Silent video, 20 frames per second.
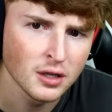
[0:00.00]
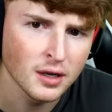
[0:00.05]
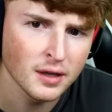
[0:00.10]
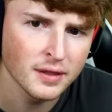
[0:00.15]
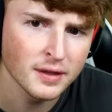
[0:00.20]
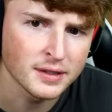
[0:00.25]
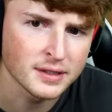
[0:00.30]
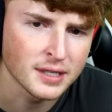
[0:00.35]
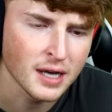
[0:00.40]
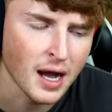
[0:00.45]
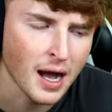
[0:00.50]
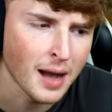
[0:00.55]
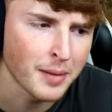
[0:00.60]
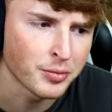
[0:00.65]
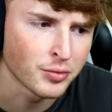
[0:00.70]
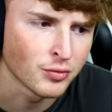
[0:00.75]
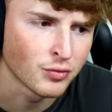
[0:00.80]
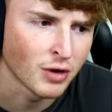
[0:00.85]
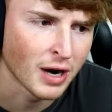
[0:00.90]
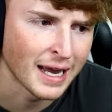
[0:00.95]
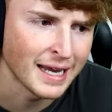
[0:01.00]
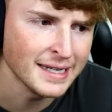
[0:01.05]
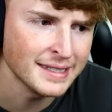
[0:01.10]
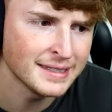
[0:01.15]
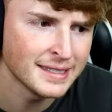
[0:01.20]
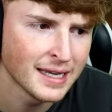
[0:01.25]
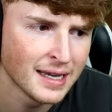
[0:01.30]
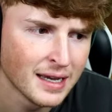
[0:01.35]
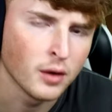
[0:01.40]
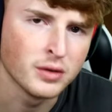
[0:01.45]
Look at the top
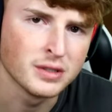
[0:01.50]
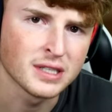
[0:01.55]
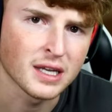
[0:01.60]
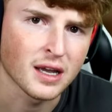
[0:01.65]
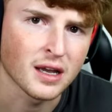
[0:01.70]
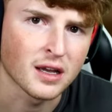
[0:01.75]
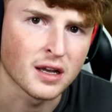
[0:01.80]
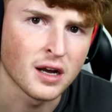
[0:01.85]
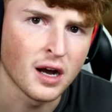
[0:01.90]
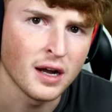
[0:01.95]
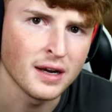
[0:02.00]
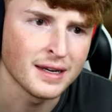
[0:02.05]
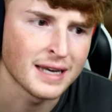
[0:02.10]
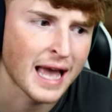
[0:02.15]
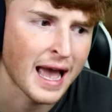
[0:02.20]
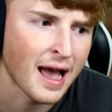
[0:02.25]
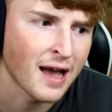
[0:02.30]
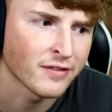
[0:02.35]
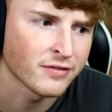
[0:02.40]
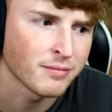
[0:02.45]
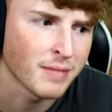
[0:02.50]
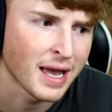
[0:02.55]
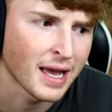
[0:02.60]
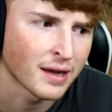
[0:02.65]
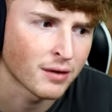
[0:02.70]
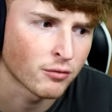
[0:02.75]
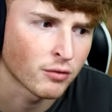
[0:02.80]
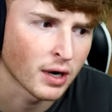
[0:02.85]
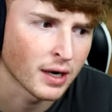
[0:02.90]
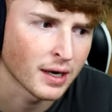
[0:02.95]
right. It was like a cut in half man